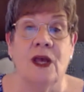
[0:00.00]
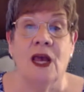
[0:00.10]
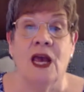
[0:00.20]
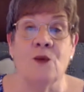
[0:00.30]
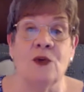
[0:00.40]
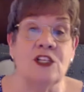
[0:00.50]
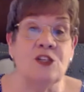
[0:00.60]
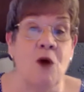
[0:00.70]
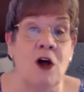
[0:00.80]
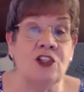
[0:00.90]
And when a
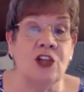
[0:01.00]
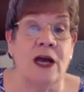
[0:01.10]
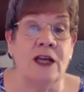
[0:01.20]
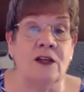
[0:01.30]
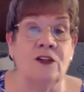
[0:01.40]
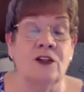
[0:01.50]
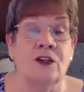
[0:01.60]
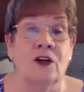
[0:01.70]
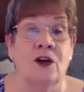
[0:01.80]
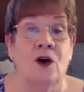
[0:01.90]
small child,
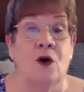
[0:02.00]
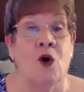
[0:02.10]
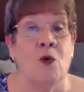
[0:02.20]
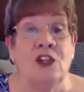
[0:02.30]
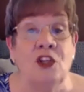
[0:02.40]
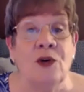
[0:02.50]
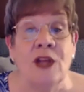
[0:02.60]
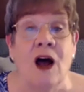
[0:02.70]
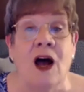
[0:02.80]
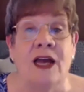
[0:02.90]
or when you and
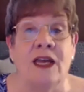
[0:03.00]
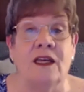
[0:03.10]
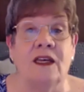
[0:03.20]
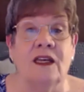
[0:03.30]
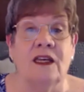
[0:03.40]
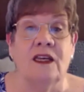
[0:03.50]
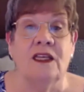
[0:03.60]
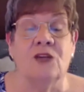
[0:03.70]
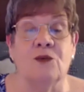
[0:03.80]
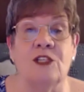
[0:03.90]
I,
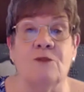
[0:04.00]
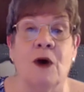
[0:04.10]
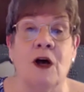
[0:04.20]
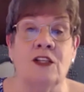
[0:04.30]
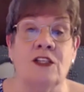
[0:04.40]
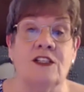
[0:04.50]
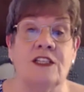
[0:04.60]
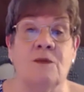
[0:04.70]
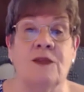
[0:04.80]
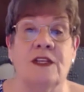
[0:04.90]
can respond to
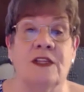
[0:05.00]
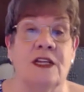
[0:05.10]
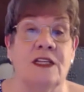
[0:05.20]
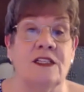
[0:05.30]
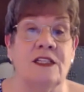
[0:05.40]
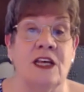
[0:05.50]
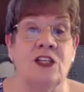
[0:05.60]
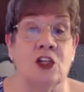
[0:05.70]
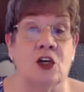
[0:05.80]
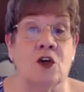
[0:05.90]
something that is said
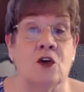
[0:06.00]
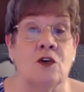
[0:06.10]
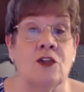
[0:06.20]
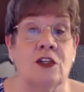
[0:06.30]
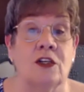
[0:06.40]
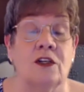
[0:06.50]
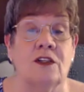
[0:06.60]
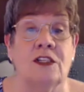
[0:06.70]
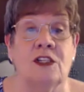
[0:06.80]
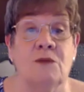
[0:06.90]
to hurt,
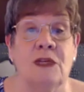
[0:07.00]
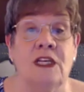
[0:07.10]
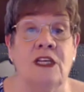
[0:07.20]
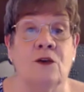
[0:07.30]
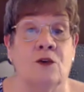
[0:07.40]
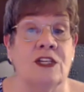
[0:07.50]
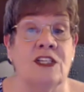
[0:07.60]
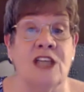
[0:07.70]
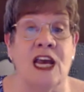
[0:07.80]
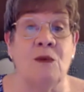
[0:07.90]
to demean, or to
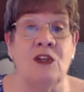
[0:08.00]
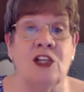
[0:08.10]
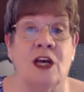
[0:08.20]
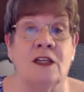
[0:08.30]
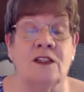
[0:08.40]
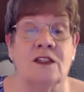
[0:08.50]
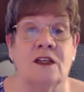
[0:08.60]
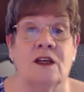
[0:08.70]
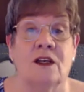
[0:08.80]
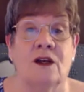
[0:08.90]
damage us
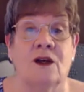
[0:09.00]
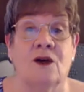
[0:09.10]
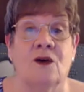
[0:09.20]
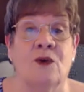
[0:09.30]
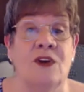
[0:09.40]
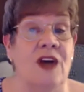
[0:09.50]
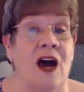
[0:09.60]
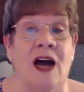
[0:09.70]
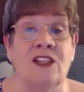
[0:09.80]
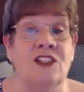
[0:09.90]
with,
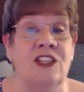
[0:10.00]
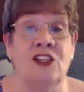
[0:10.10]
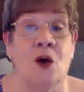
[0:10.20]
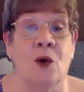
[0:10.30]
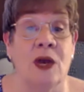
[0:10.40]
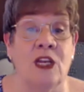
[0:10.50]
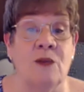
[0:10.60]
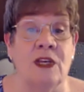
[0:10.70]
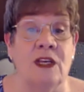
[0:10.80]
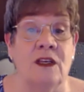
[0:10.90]
I see no
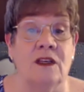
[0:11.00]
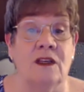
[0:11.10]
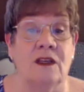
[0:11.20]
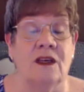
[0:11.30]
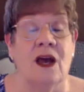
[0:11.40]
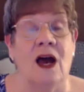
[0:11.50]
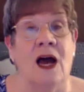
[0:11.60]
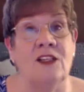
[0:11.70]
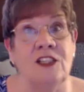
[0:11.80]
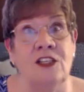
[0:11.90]
enemy,
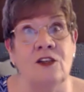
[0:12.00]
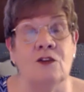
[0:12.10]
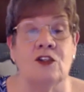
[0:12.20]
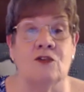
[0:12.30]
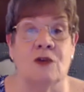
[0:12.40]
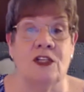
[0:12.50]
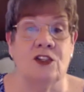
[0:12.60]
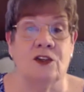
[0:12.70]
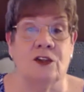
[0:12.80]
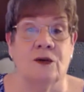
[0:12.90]
I see no
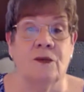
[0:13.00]
stranger,